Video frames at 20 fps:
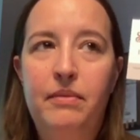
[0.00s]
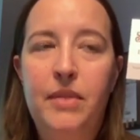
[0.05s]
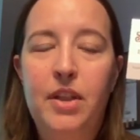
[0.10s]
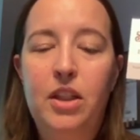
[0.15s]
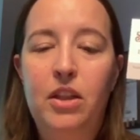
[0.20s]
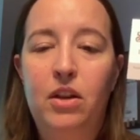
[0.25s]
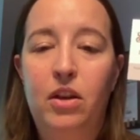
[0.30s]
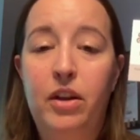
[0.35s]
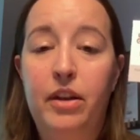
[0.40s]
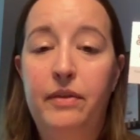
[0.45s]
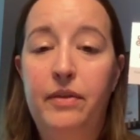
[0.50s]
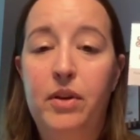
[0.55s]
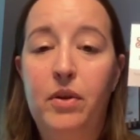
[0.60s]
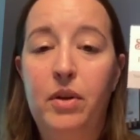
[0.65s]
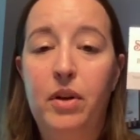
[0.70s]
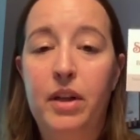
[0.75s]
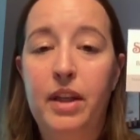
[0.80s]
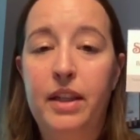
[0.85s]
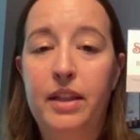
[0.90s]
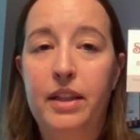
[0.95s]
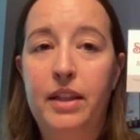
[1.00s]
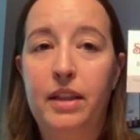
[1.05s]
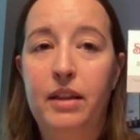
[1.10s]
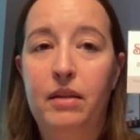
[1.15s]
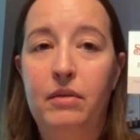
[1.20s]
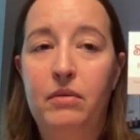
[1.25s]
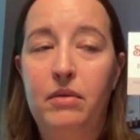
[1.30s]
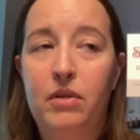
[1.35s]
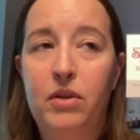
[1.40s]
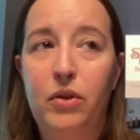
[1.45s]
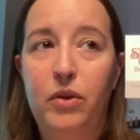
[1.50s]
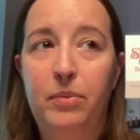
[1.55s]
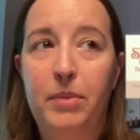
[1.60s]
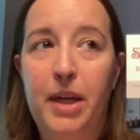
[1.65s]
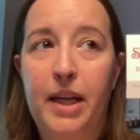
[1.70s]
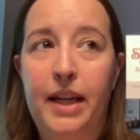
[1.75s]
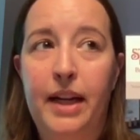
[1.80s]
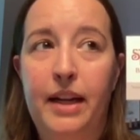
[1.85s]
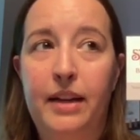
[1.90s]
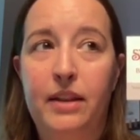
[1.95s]
Sorry if you heard hissing. 2 of
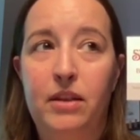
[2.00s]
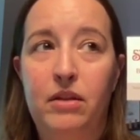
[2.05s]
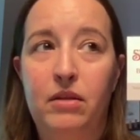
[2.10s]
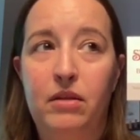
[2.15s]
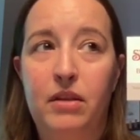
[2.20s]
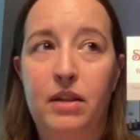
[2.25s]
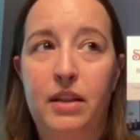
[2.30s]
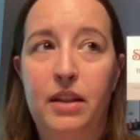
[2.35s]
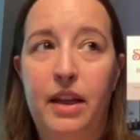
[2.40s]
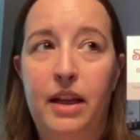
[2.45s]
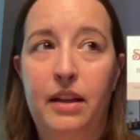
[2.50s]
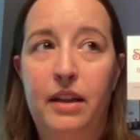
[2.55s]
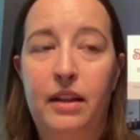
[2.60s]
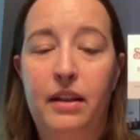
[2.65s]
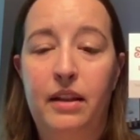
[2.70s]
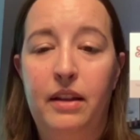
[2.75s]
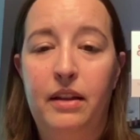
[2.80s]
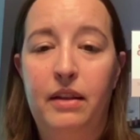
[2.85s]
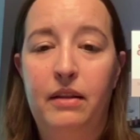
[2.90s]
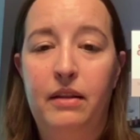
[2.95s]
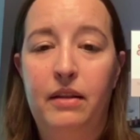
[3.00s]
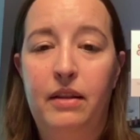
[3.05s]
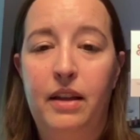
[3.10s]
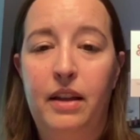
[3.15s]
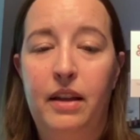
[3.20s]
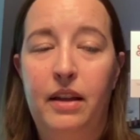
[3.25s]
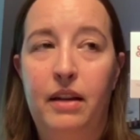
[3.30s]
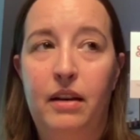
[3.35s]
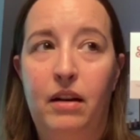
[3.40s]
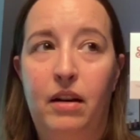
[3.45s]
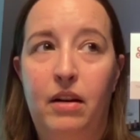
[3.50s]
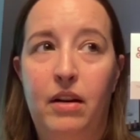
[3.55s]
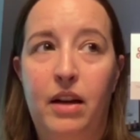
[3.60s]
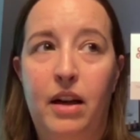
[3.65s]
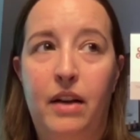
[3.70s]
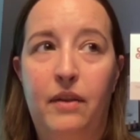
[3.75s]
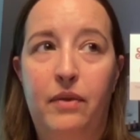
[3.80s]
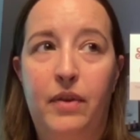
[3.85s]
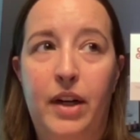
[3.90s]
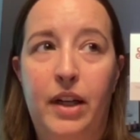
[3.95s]
my cats are deciding that they are
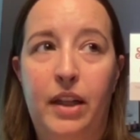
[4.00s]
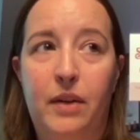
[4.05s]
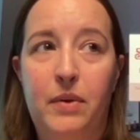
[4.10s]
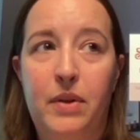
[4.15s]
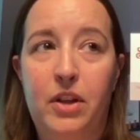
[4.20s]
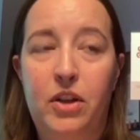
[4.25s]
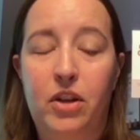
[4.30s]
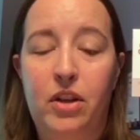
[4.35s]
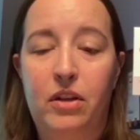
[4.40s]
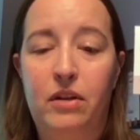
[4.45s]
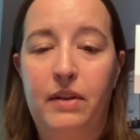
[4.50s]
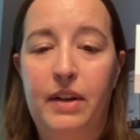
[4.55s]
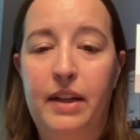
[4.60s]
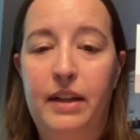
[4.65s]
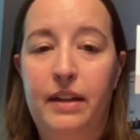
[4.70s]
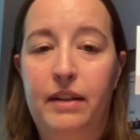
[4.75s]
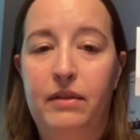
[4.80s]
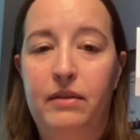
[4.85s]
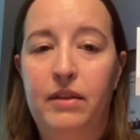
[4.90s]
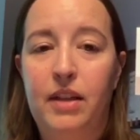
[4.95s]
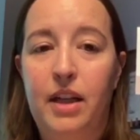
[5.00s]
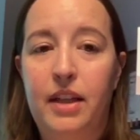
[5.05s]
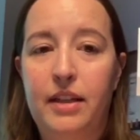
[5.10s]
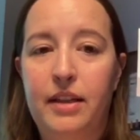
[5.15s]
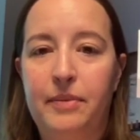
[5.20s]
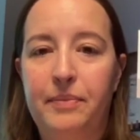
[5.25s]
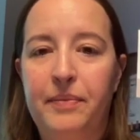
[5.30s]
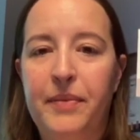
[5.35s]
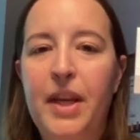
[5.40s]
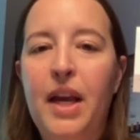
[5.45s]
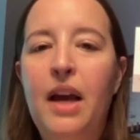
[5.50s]
not friendly with each other right now. Awesome.